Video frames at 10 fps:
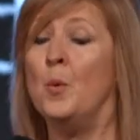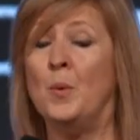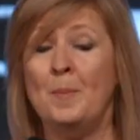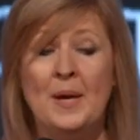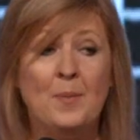
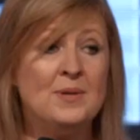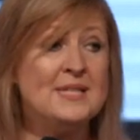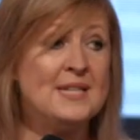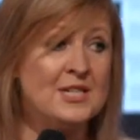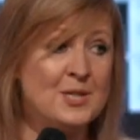when people
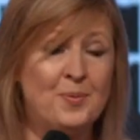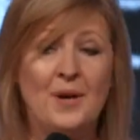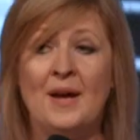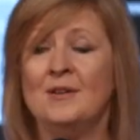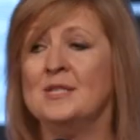start to
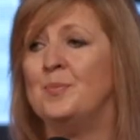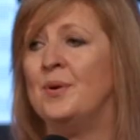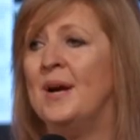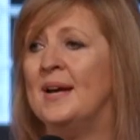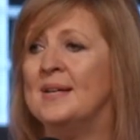pray those
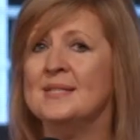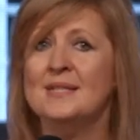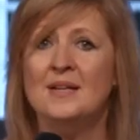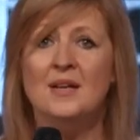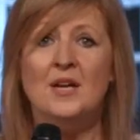prayers,